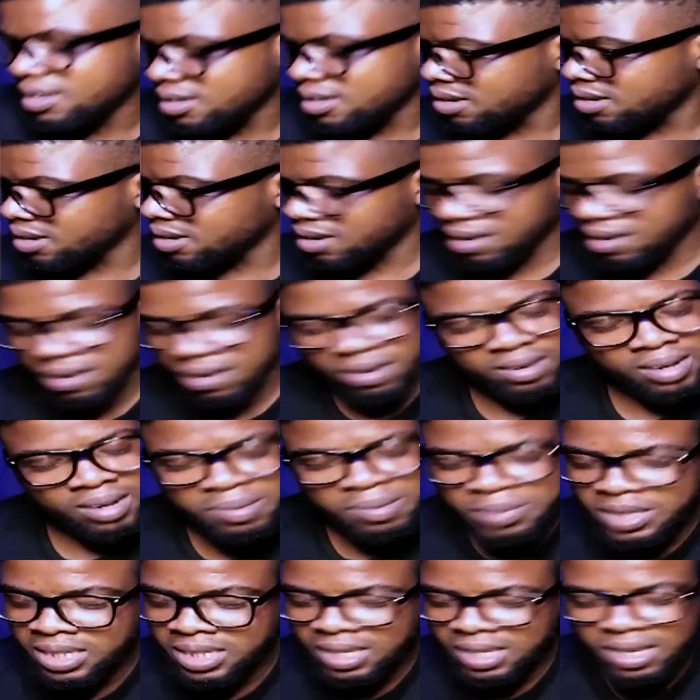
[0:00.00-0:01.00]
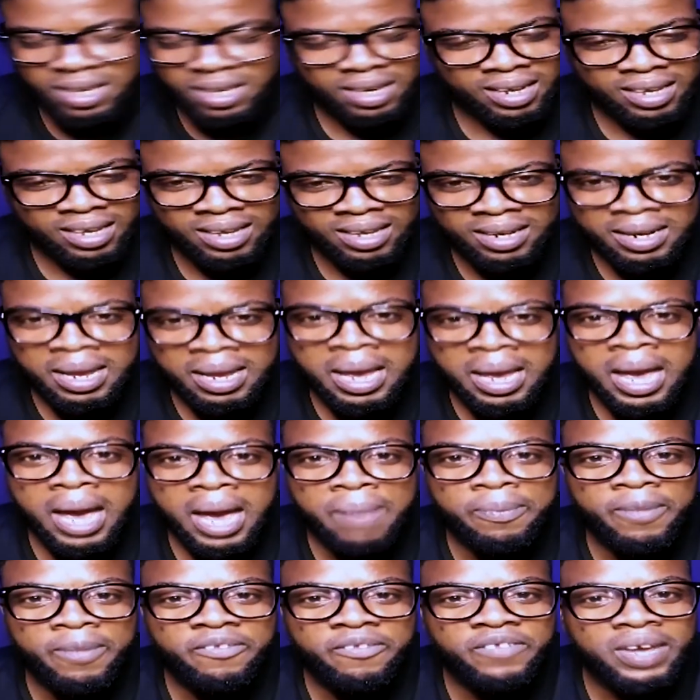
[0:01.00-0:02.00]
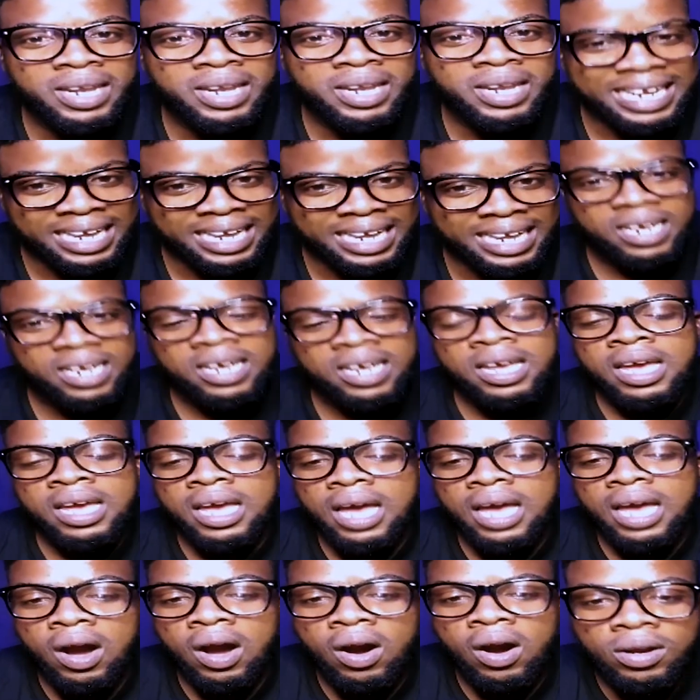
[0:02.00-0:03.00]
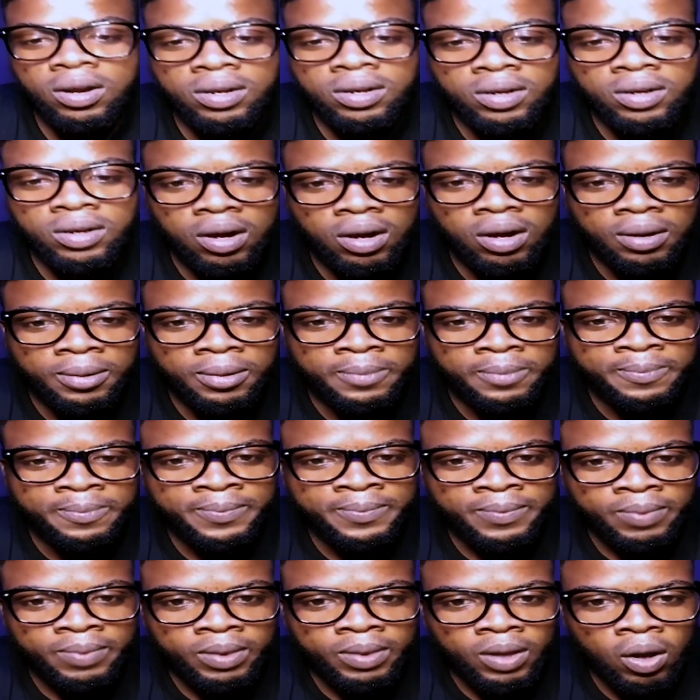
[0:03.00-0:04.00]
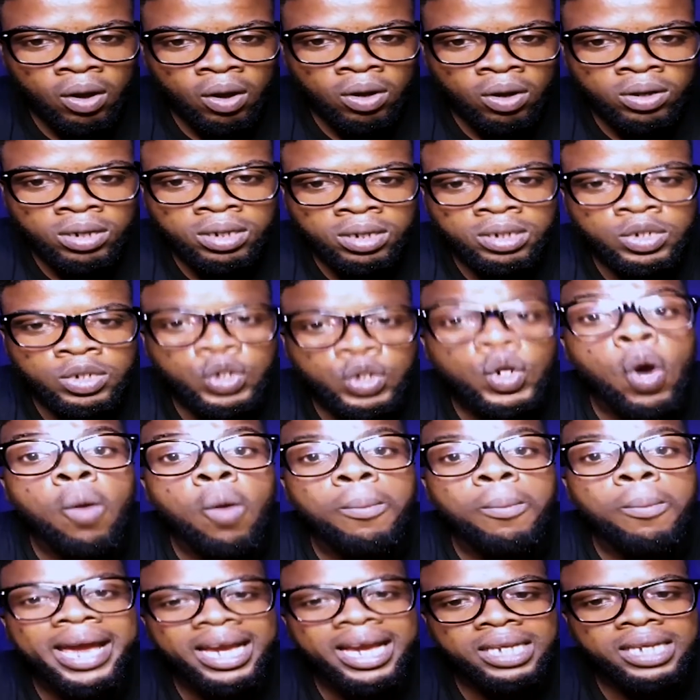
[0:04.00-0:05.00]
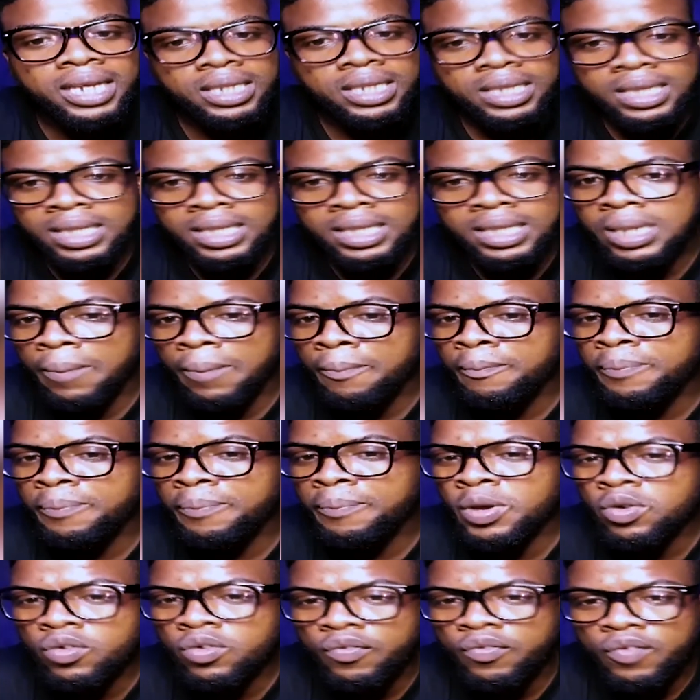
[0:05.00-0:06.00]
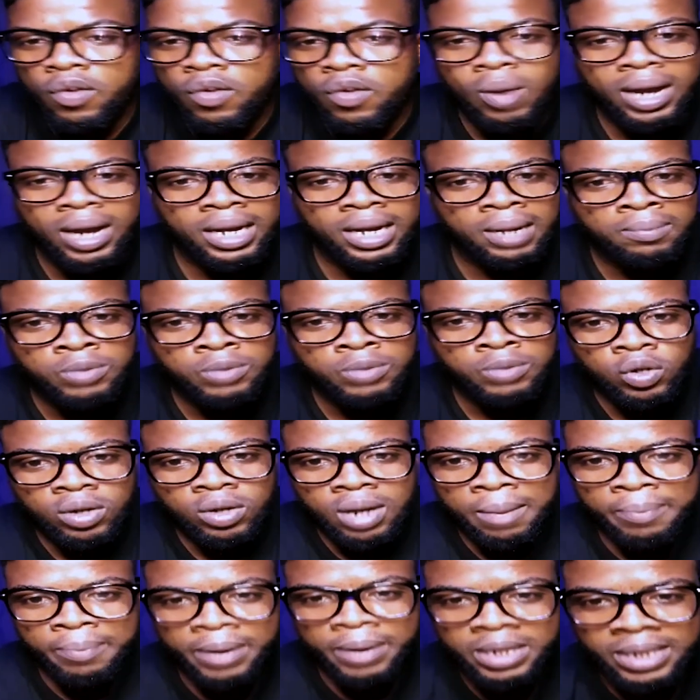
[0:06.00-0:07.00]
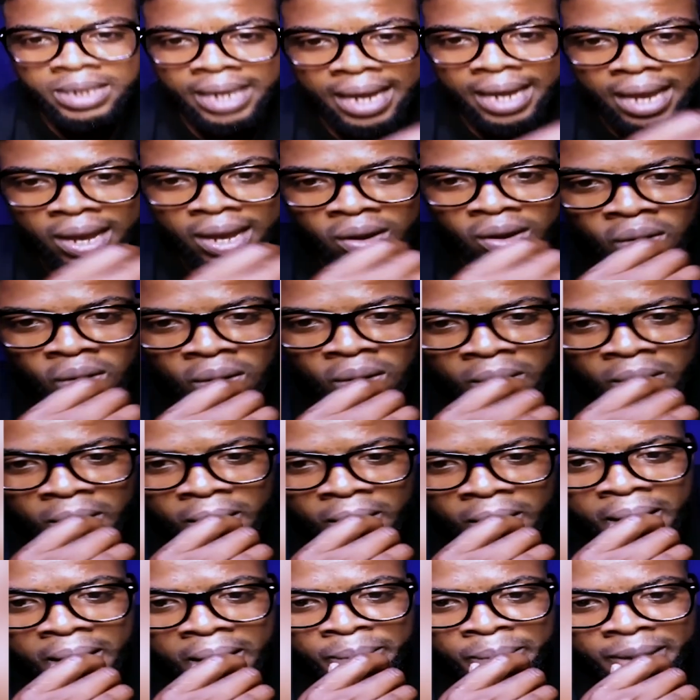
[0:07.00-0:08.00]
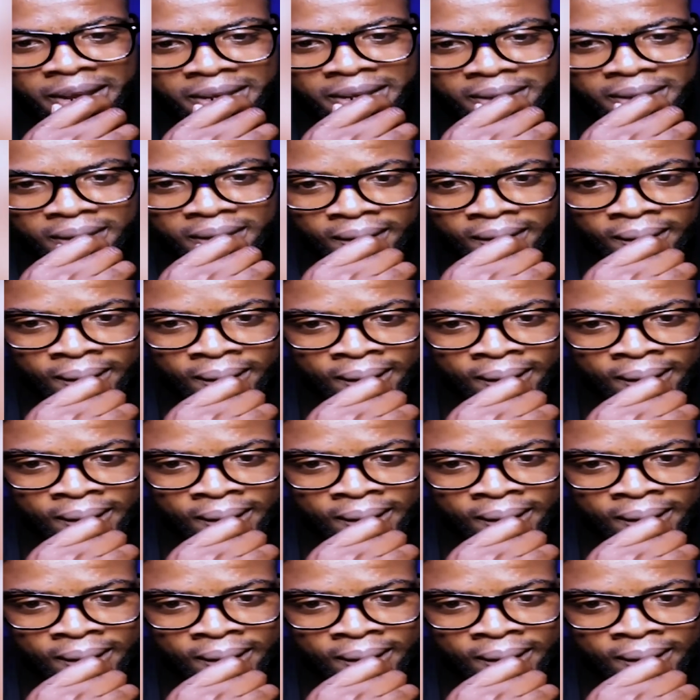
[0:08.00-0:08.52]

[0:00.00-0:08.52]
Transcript: Uh-huh, let me say it again. Epiphany on on um, on Showmax. It's a beautiful one. I'm sorry about the echo, uh, my king.